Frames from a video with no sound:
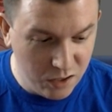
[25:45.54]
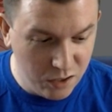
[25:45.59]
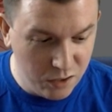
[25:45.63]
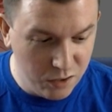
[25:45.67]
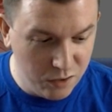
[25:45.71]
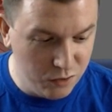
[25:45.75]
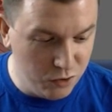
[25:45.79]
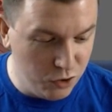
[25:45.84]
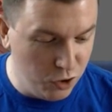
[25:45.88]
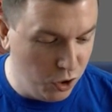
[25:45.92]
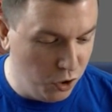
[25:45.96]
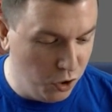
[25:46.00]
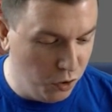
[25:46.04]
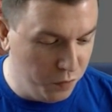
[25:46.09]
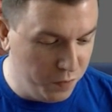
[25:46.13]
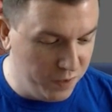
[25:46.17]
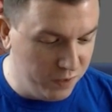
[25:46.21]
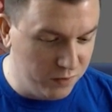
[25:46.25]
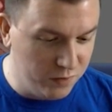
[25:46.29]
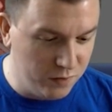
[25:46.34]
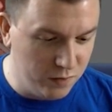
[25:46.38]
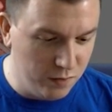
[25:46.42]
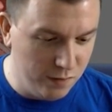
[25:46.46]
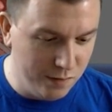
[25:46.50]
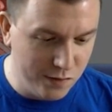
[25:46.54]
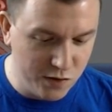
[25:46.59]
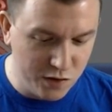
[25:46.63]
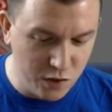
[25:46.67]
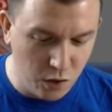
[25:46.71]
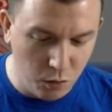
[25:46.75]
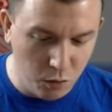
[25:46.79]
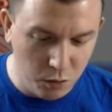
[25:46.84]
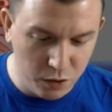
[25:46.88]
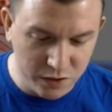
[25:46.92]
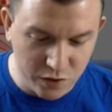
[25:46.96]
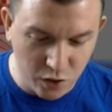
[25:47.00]
this
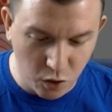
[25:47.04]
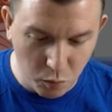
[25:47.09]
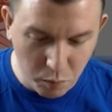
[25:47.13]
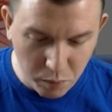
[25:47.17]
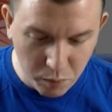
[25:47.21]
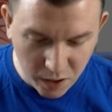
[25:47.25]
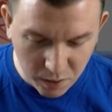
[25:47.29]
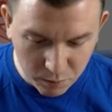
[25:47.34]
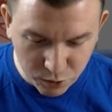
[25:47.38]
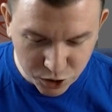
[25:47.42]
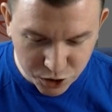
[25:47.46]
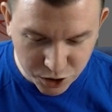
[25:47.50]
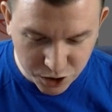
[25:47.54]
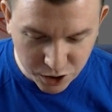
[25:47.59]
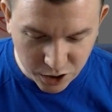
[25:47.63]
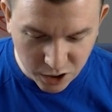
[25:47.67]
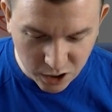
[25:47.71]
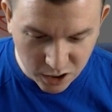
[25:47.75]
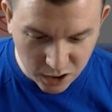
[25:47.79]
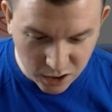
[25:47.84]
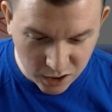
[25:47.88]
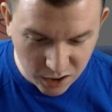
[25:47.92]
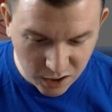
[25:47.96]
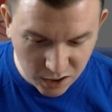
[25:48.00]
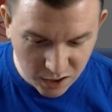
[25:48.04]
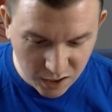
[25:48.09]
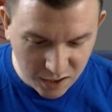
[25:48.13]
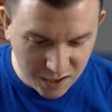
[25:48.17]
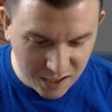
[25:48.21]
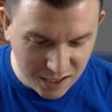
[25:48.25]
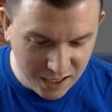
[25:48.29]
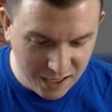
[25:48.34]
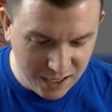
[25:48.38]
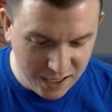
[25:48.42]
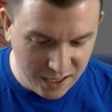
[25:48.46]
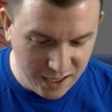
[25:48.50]
so and so publisher
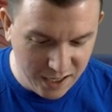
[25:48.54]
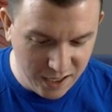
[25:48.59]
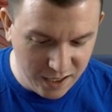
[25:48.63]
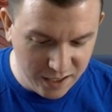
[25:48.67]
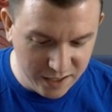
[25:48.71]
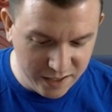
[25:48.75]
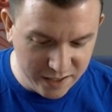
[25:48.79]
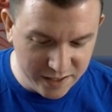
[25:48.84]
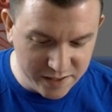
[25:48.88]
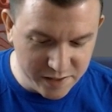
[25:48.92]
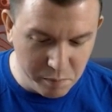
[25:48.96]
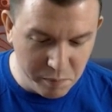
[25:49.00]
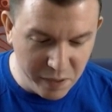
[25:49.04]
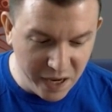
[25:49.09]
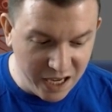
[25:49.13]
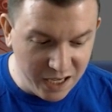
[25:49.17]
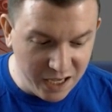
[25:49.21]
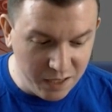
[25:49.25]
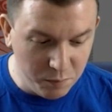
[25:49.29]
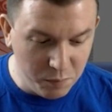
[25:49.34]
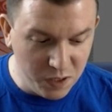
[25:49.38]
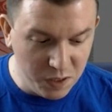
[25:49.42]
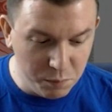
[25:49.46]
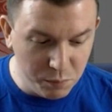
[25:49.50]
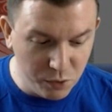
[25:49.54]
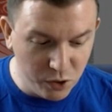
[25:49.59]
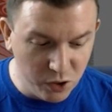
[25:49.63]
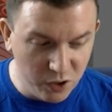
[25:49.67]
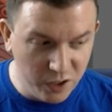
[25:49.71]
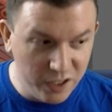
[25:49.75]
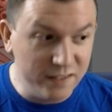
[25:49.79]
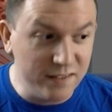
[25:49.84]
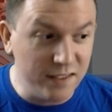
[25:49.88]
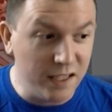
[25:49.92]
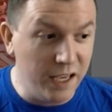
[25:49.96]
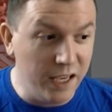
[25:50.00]
isn't paying people.
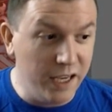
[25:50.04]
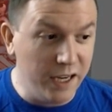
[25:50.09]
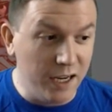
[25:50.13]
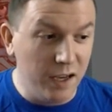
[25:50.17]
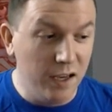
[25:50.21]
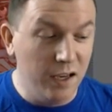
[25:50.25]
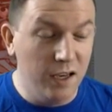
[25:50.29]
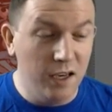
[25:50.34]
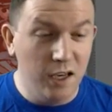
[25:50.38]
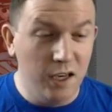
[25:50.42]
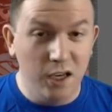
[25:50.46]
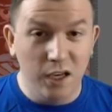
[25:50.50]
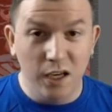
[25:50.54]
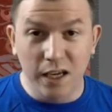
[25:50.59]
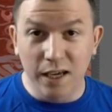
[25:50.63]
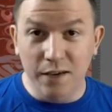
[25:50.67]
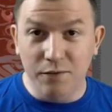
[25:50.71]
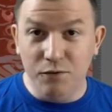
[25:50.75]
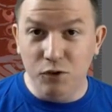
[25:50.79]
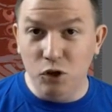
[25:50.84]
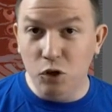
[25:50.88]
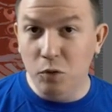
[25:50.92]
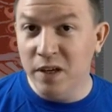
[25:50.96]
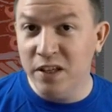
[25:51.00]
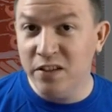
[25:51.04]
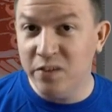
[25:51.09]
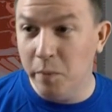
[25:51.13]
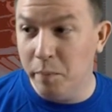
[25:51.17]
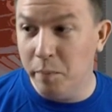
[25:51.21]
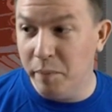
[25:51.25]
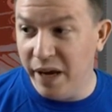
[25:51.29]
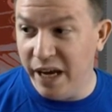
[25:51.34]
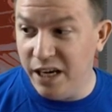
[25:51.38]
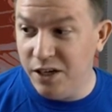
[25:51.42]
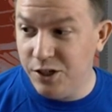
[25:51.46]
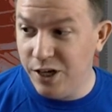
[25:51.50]
It's like, if you miss a
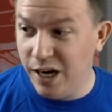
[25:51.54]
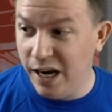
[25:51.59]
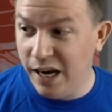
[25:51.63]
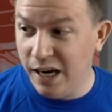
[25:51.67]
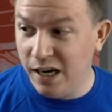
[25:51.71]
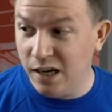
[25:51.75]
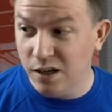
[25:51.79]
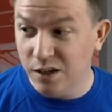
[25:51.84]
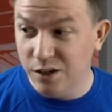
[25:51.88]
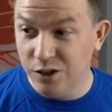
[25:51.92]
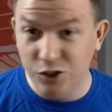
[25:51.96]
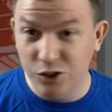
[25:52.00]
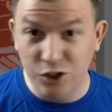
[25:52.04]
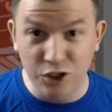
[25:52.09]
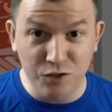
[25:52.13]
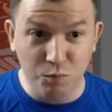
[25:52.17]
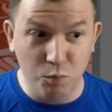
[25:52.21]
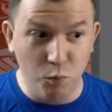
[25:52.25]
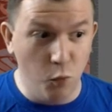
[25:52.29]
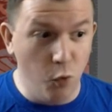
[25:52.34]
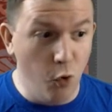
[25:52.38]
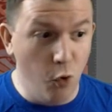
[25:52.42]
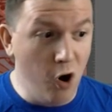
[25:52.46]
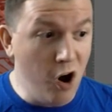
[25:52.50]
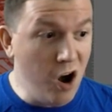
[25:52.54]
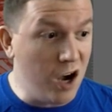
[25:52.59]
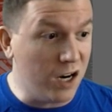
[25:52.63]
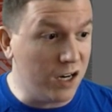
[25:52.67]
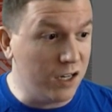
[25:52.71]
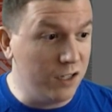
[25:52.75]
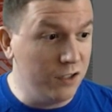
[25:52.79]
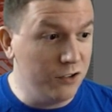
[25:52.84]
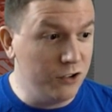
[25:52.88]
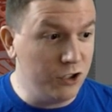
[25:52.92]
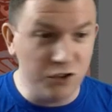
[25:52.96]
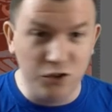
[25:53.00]
paycheck, just walk,
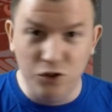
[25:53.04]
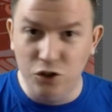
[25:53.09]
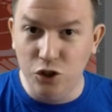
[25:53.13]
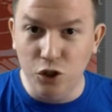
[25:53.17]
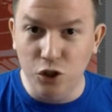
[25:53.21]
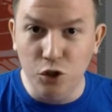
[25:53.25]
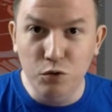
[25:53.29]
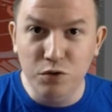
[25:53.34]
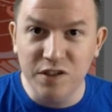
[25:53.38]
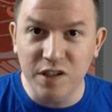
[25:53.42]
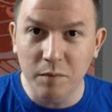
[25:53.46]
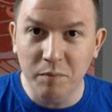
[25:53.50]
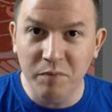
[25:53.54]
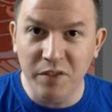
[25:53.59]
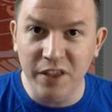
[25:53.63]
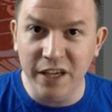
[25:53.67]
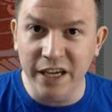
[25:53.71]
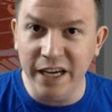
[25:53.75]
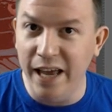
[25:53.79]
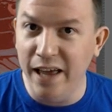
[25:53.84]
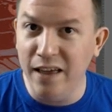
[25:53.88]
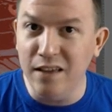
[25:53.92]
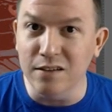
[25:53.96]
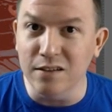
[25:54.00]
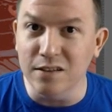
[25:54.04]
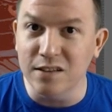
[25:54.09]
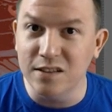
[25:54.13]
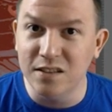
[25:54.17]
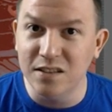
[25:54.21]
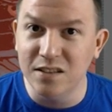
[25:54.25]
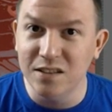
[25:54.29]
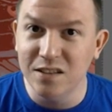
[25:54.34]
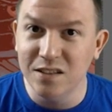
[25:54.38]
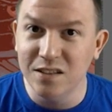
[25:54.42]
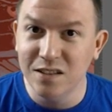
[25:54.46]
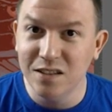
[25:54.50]
just do something else,